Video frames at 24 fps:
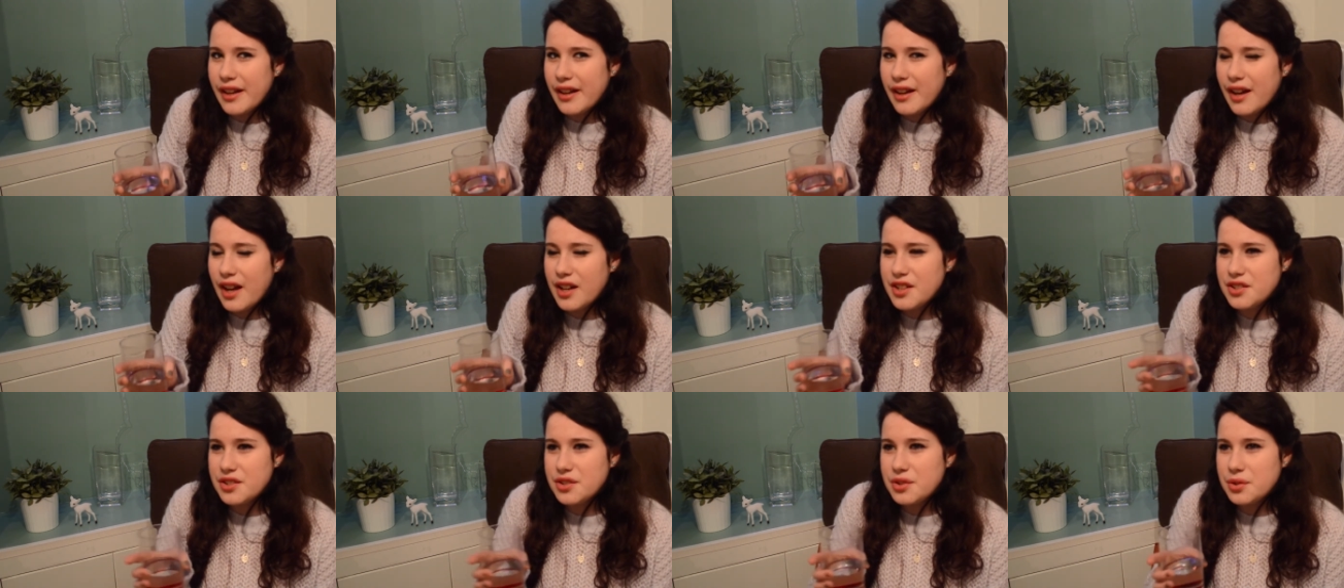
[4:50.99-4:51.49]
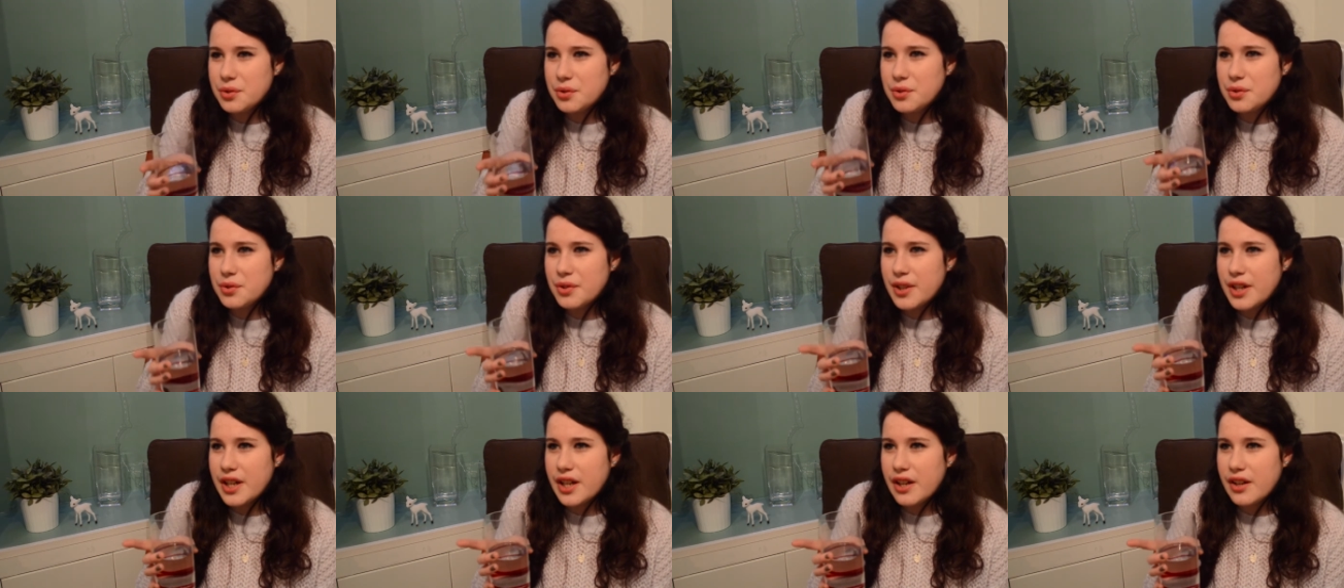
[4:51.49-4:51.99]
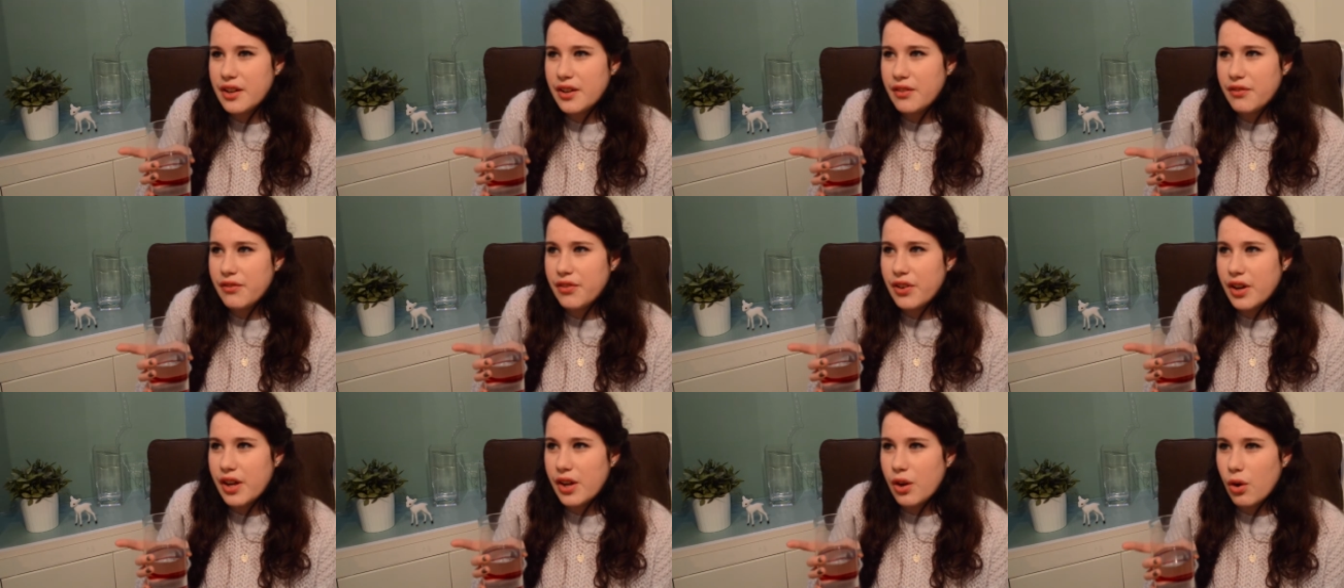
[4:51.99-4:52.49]
I just don't drink
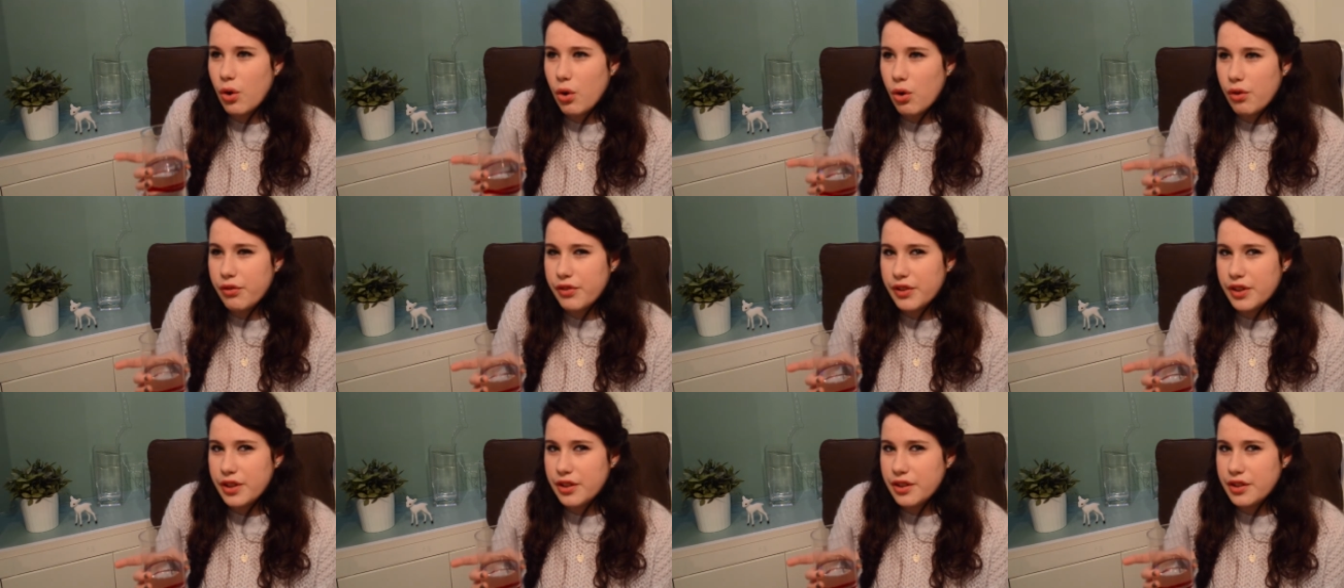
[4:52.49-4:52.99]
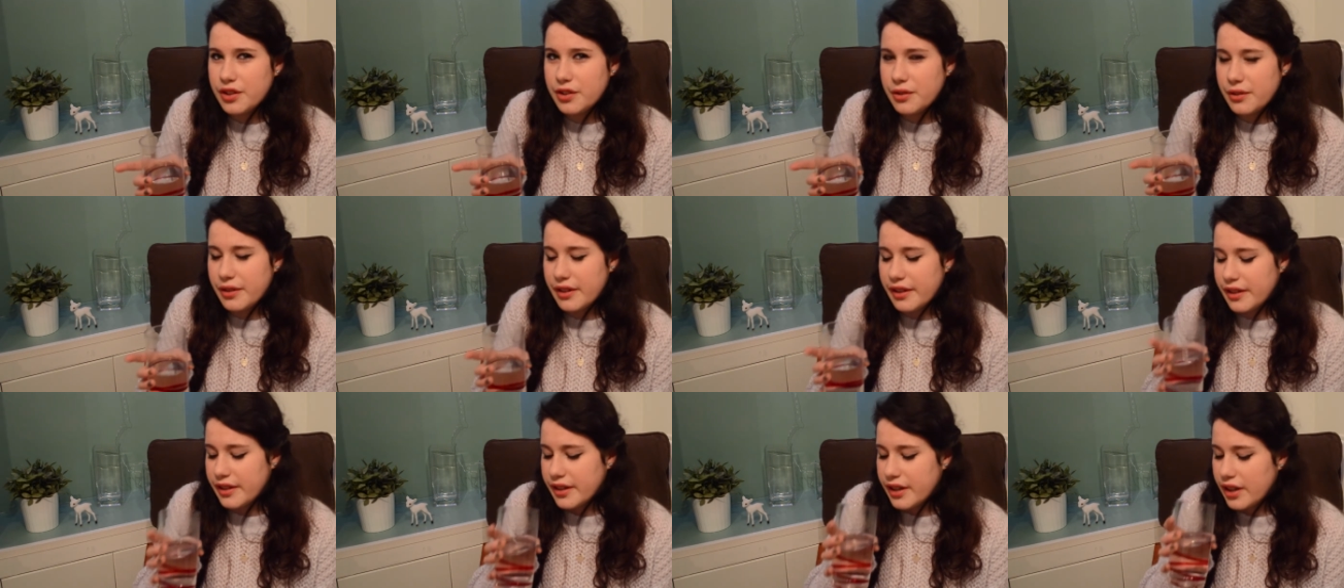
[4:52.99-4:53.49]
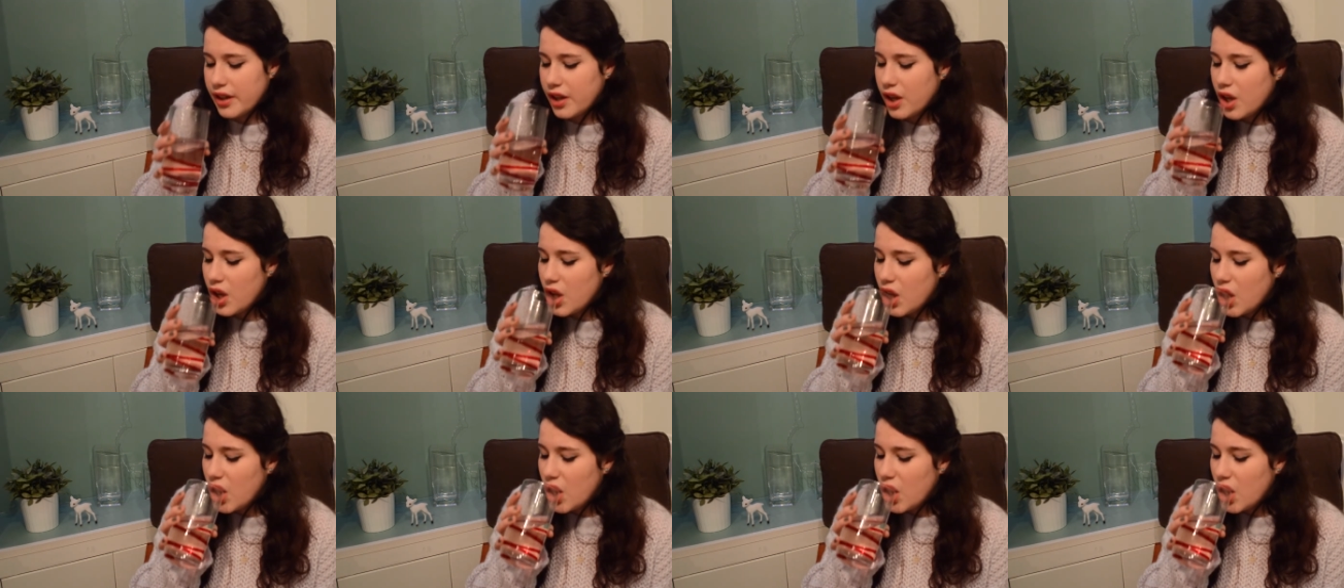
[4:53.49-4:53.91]
very often during the day.